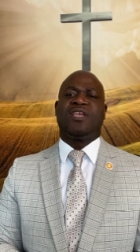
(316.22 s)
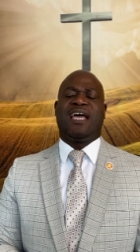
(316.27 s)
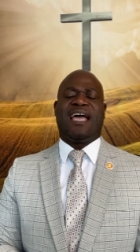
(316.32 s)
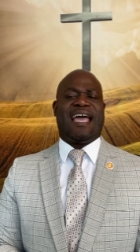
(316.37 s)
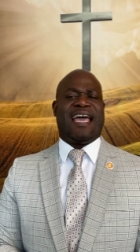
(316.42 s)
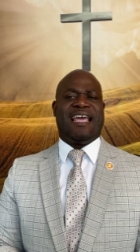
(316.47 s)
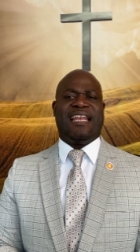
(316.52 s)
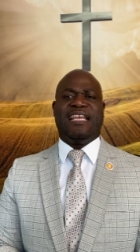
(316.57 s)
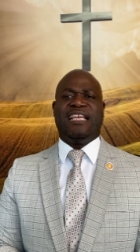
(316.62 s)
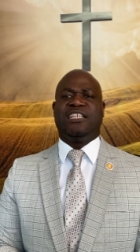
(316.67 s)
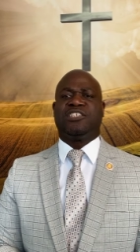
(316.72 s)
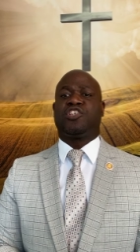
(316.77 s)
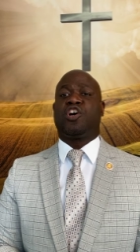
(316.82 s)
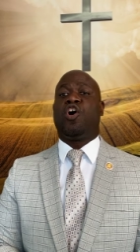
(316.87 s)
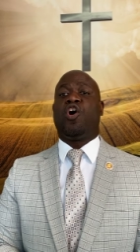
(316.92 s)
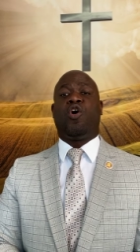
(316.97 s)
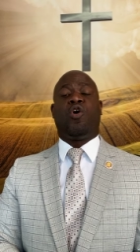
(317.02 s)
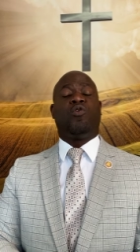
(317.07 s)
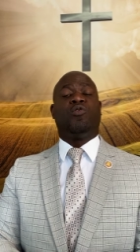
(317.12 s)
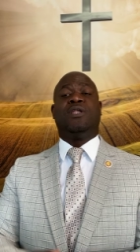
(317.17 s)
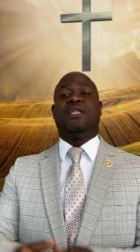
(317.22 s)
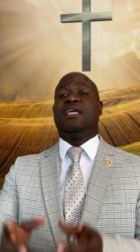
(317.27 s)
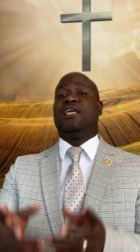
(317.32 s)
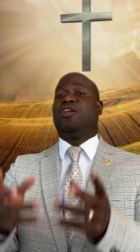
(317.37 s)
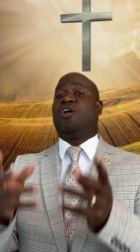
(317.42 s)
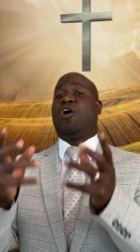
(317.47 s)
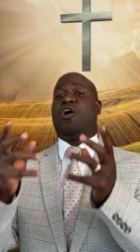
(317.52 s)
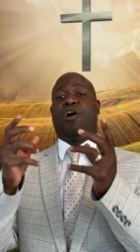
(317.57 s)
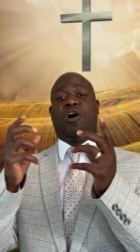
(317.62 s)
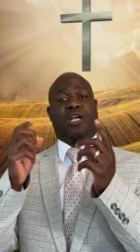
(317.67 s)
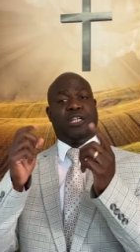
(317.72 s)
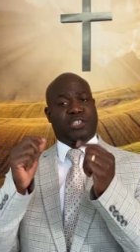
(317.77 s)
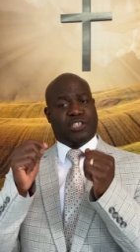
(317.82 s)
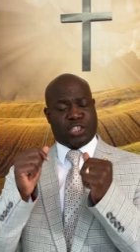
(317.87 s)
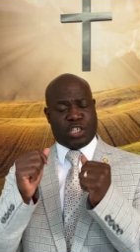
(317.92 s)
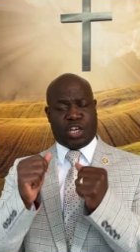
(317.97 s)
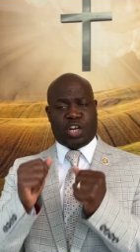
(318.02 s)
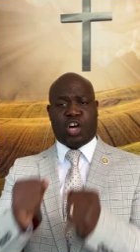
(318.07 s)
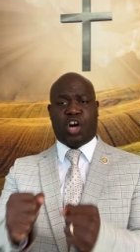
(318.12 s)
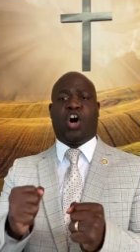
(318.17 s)
and he's holding on
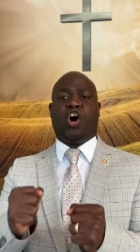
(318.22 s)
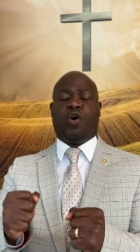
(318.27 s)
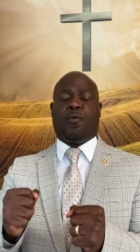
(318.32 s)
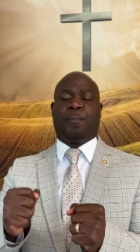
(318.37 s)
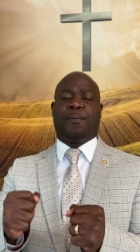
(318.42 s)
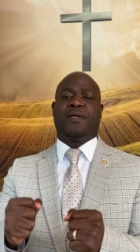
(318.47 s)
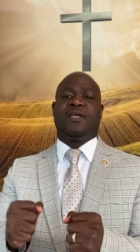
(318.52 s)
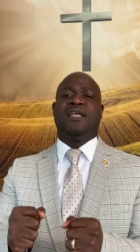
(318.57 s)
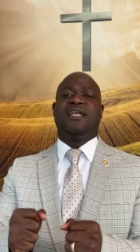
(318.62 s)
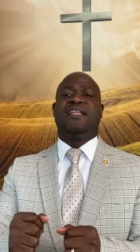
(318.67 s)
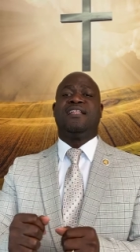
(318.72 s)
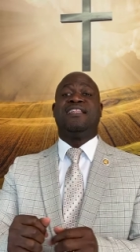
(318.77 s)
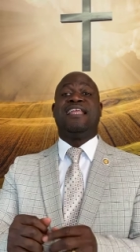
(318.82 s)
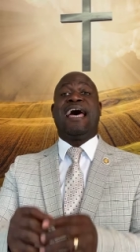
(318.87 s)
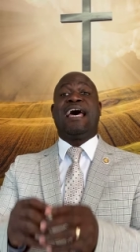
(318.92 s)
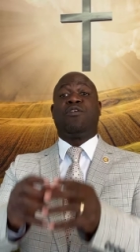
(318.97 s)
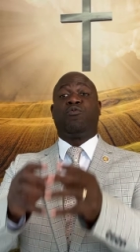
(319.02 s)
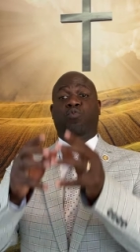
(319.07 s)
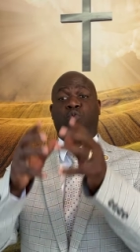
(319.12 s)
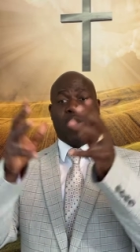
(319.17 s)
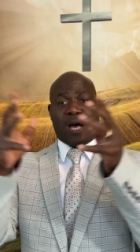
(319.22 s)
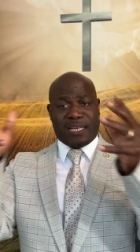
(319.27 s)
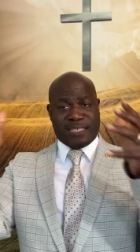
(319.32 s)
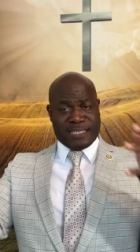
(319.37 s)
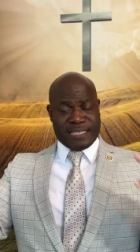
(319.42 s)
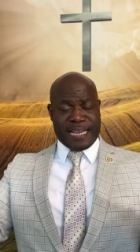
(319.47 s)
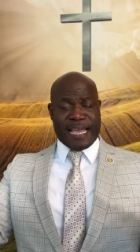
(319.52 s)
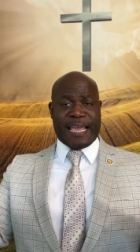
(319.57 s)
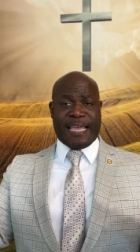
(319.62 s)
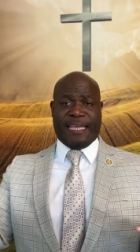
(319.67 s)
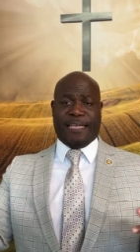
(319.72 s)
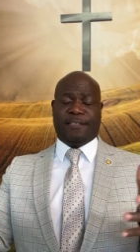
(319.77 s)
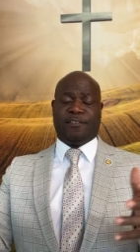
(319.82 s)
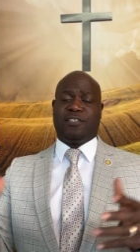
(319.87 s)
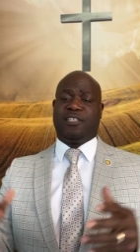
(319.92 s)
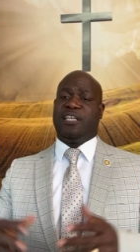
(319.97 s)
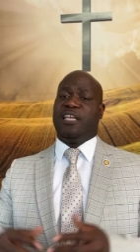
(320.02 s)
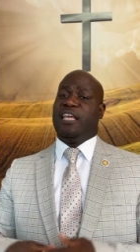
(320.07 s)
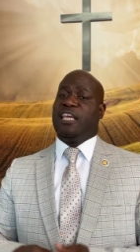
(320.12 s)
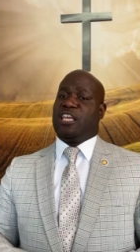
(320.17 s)
to hope that one day
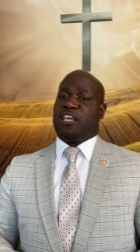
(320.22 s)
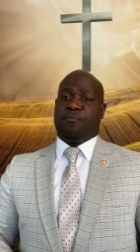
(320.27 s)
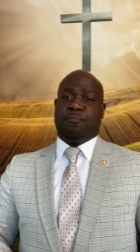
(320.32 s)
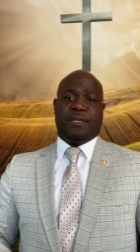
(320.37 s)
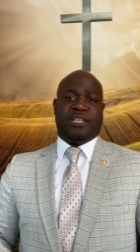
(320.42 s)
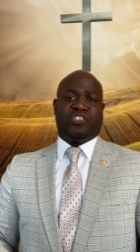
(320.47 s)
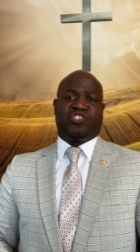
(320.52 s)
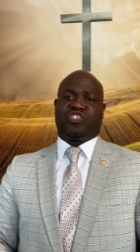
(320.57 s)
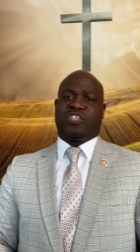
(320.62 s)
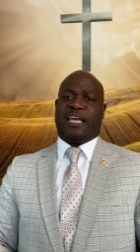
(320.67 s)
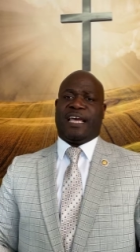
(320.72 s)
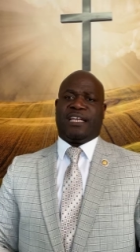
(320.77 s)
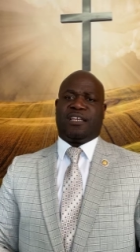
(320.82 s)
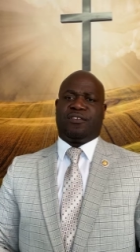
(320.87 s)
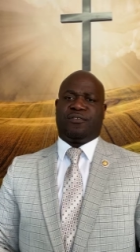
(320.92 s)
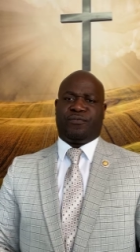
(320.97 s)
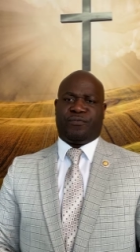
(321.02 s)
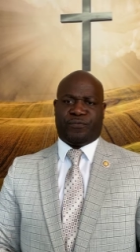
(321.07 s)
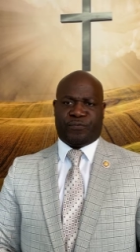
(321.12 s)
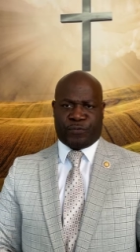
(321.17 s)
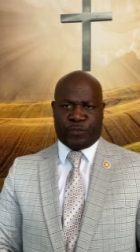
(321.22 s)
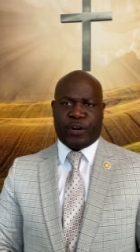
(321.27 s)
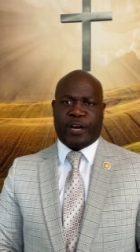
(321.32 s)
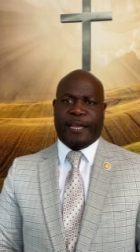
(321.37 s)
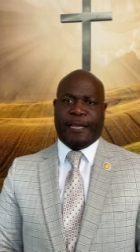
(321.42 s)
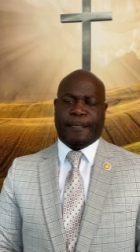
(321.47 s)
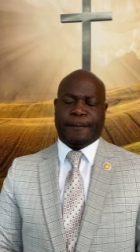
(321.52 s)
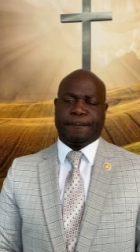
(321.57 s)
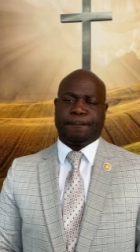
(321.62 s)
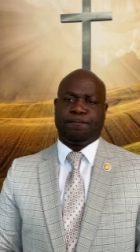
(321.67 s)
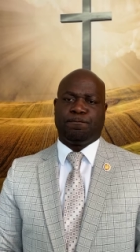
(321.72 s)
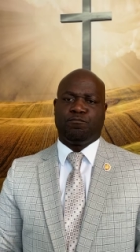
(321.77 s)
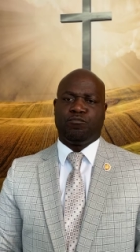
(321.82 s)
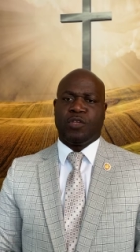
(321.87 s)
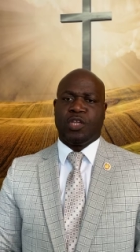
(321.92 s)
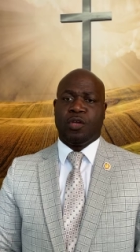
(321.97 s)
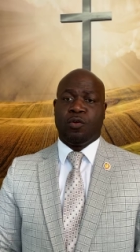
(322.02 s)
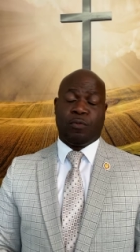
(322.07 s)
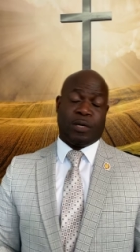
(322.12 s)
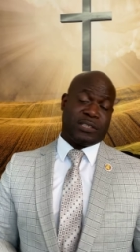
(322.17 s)
he can be set free.
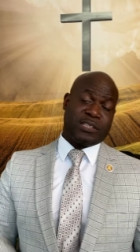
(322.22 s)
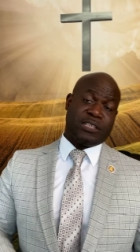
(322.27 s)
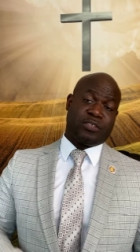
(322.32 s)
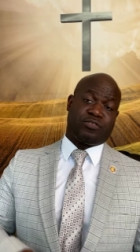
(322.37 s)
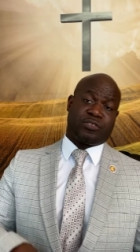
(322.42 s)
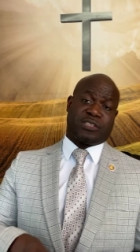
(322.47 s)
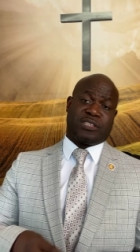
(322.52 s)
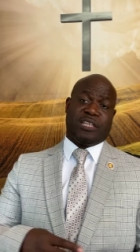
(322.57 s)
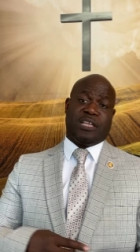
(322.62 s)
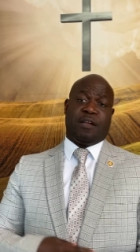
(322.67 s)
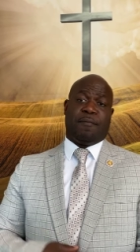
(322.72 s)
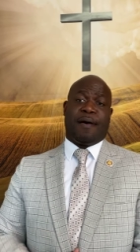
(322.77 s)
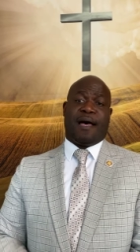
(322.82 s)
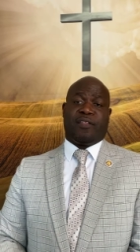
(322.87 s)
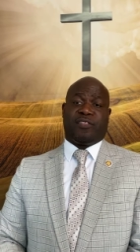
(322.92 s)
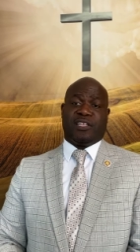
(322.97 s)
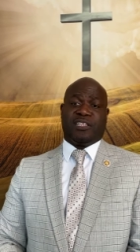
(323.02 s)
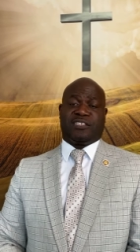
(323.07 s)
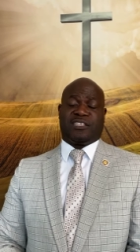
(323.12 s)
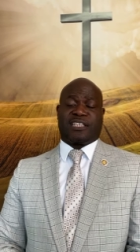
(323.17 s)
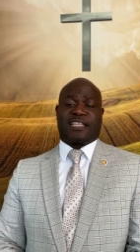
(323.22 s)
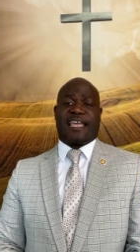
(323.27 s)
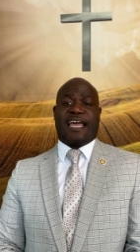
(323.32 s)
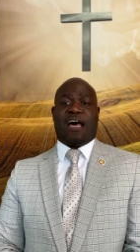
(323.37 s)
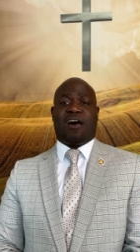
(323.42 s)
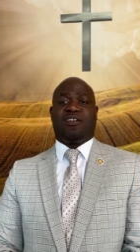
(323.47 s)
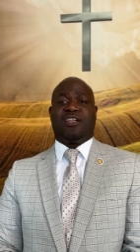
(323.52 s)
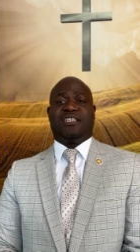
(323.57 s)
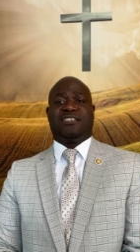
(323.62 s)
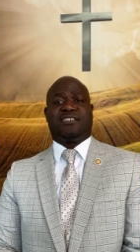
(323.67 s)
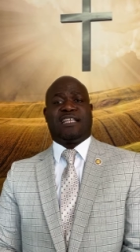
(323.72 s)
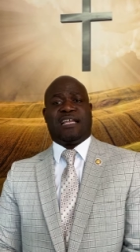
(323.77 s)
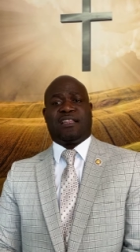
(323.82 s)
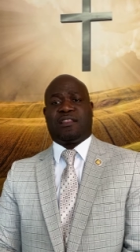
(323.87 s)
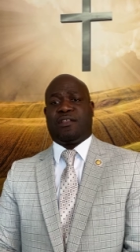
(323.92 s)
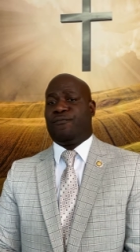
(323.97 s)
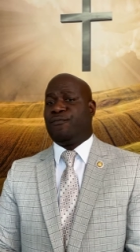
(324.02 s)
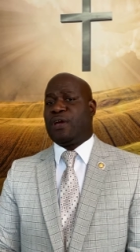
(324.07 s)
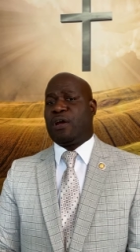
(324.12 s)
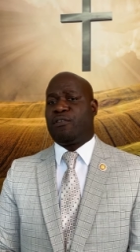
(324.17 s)
What's interesting about this account is that
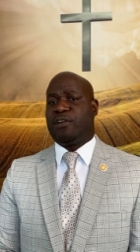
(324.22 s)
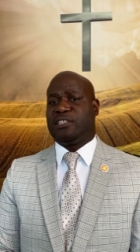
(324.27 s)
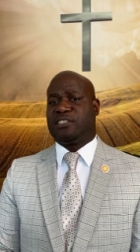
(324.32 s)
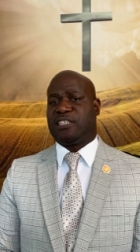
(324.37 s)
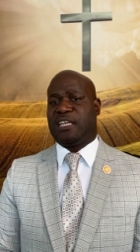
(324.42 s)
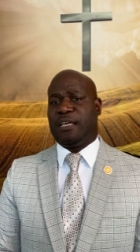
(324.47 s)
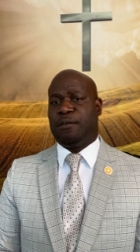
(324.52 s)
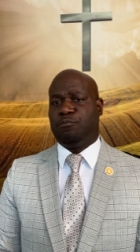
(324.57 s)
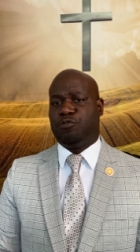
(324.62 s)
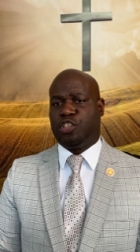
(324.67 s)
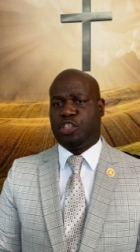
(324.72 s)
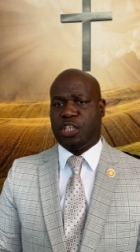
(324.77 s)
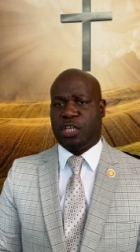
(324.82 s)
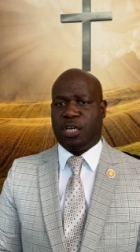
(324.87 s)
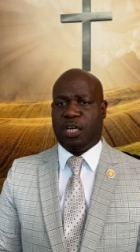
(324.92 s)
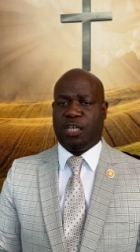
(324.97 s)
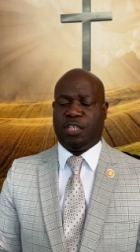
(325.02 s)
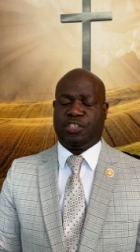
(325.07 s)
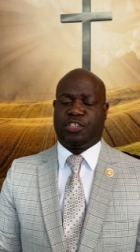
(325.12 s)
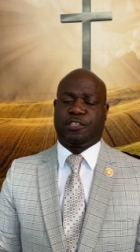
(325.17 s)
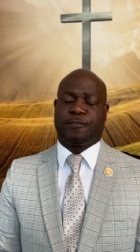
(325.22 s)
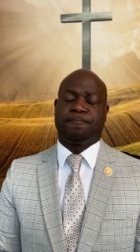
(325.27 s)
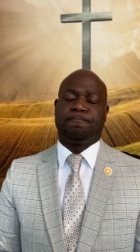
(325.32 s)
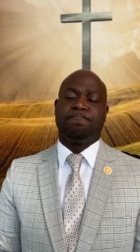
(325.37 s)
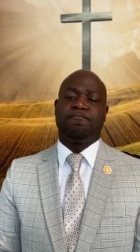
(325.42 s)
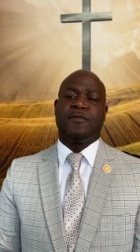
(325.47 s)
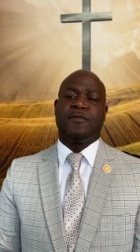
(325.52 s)
the very same judge